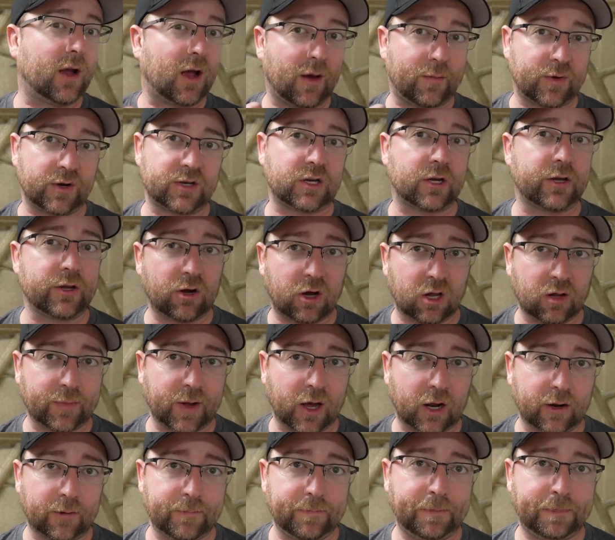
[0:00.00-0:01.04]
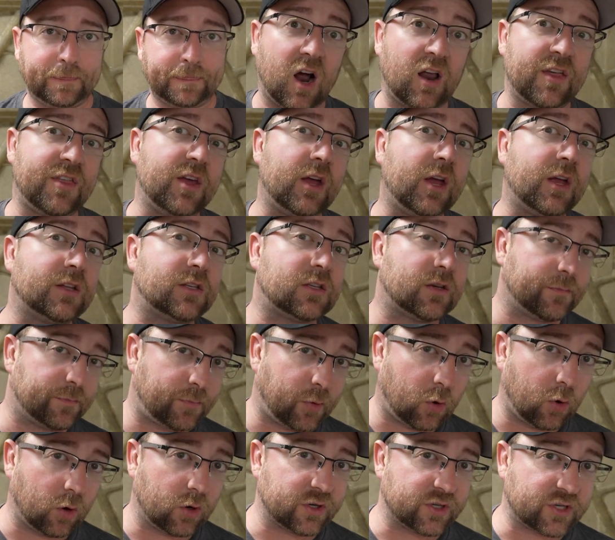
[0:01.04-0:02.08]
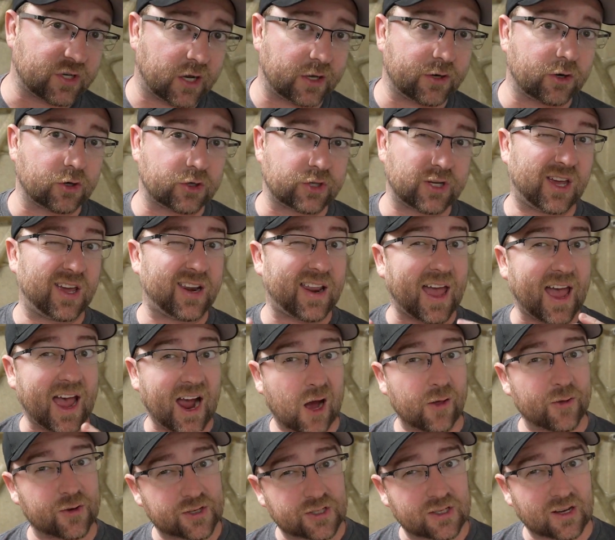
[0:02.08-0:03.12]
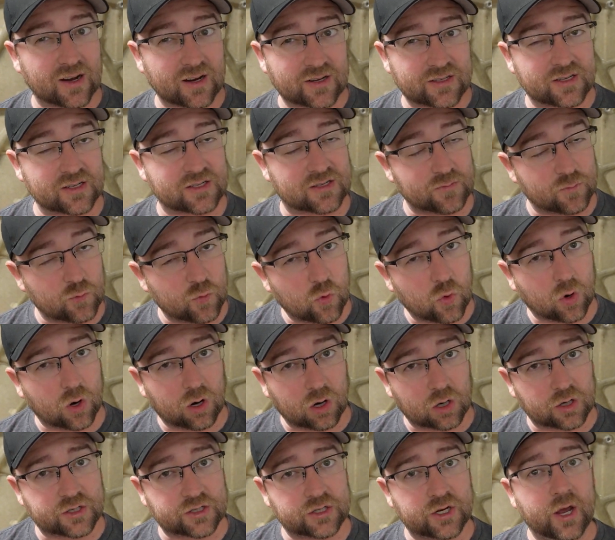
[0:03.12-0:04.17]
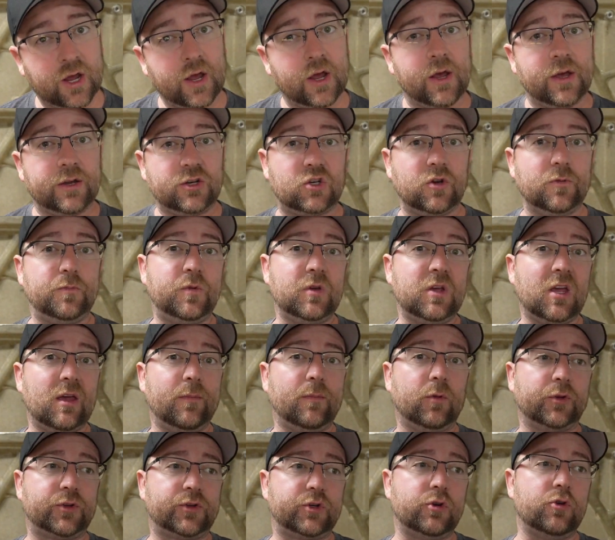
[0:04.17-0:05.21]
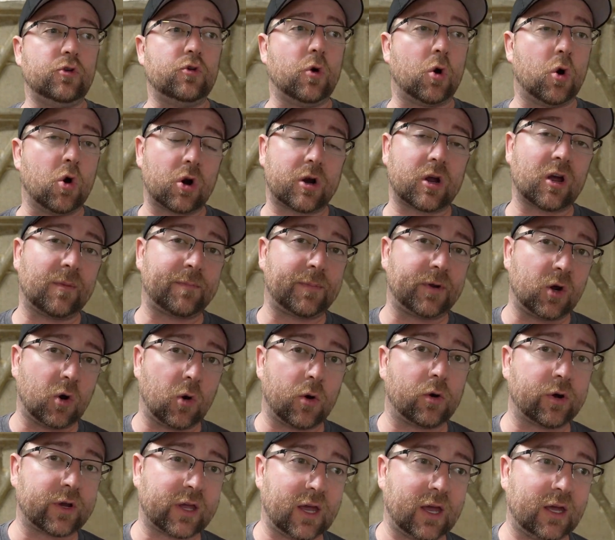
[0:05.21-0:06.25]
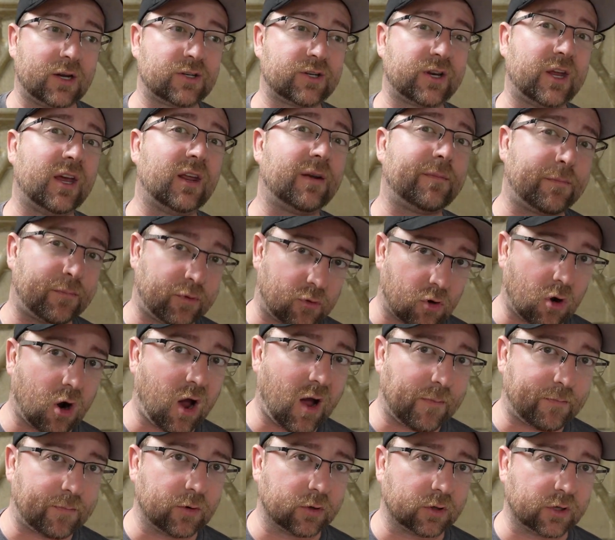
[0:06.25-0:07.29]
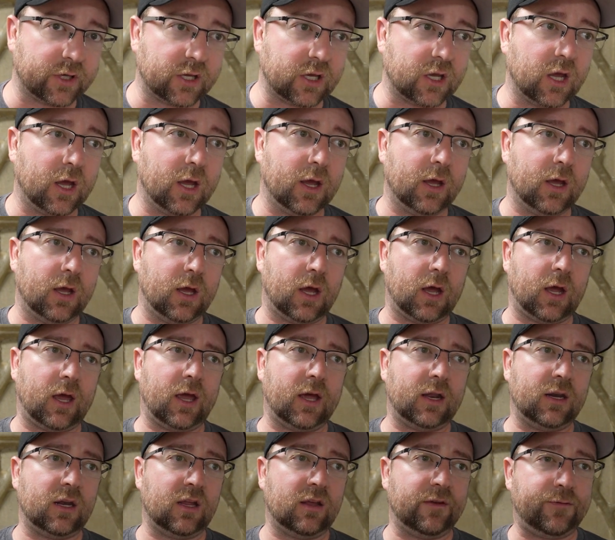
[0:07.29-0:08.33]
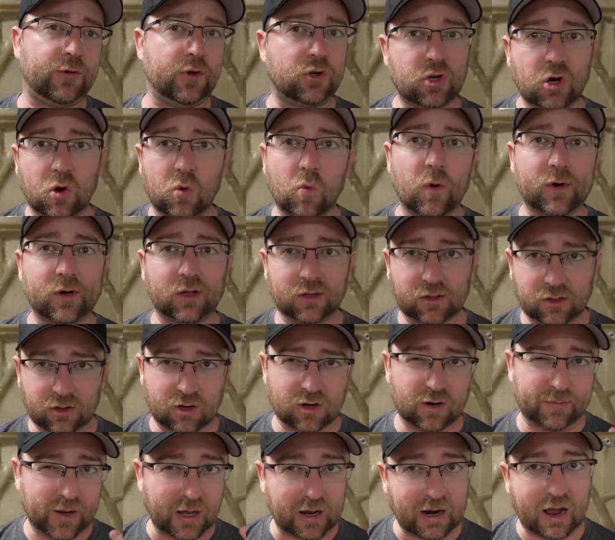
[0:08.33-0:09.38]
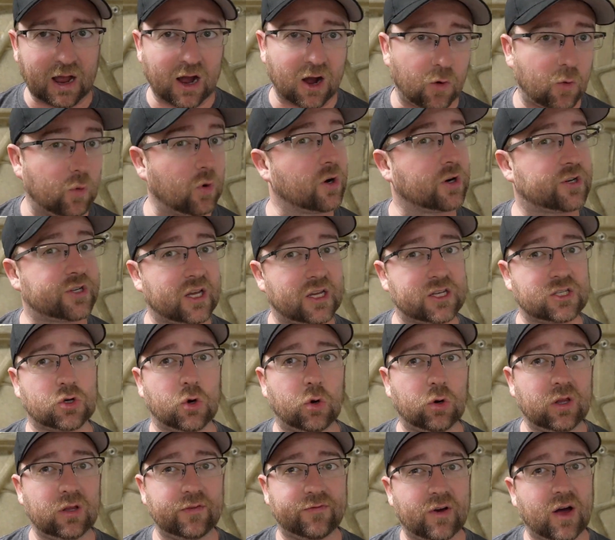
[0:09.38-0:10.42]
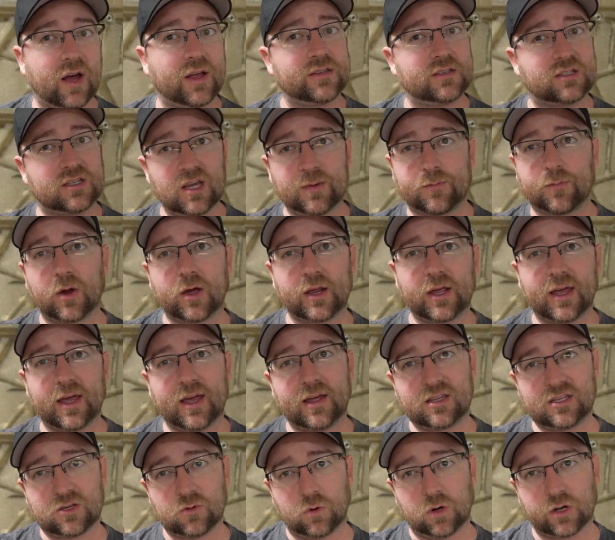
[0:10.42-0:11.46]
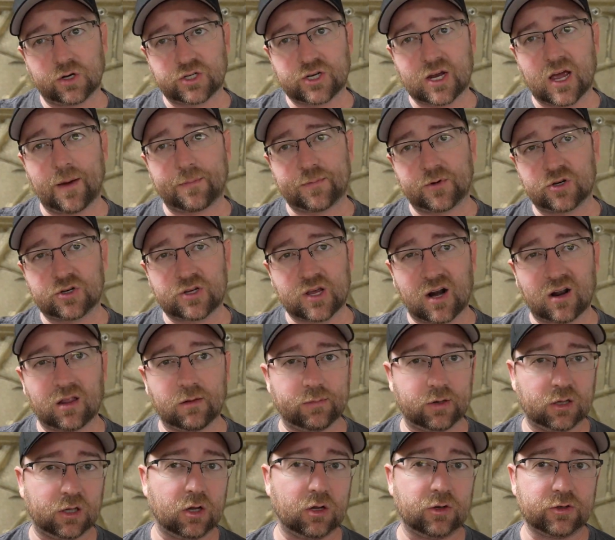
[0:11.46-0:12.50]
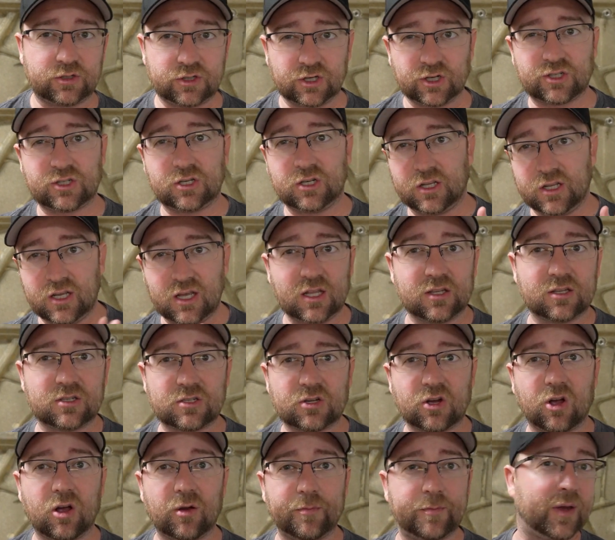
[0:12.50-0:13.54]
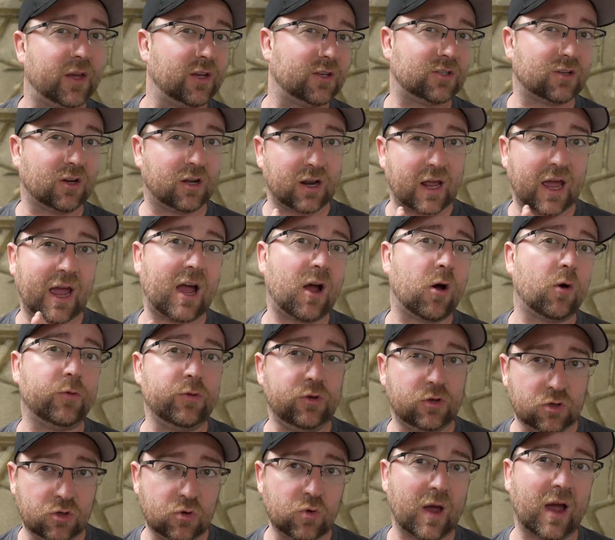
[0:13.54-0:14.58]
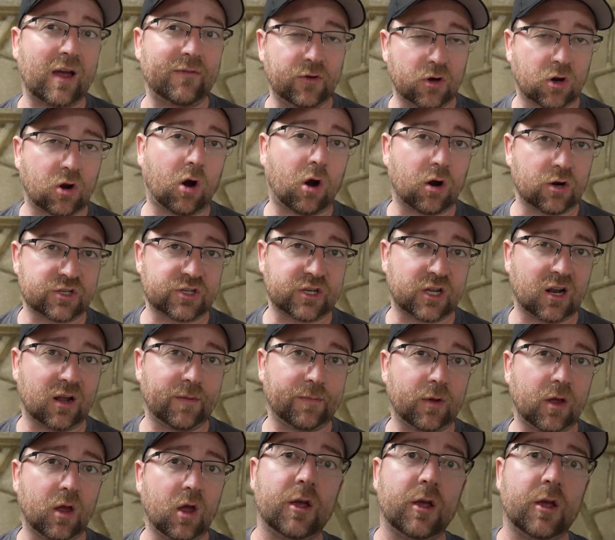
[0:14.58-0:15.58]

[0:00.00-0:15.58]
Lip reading: I'm gonna tell you all about it. I think it's important to understand how the stock system works to be able to hook up an oil catch can properly. And if you don't want to learn about how it works, that's totally fine. Skip right ahead to one of the chapters down below, just to the install based on how you have your car set up.